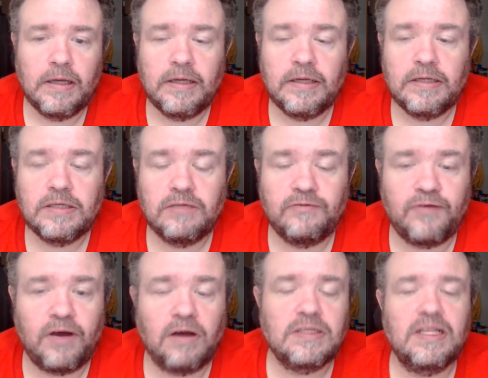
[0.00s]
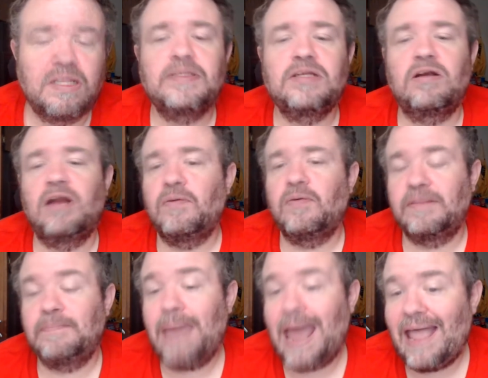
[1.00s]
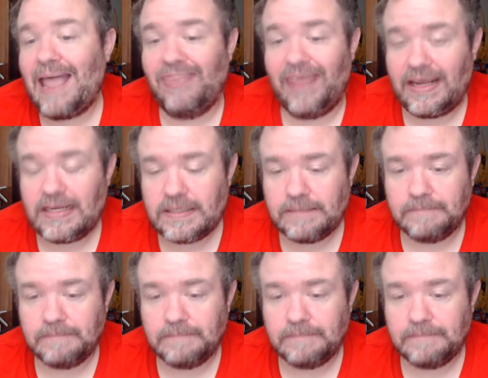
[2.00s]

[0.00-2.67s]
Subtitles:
So first, let me start out with the bad things.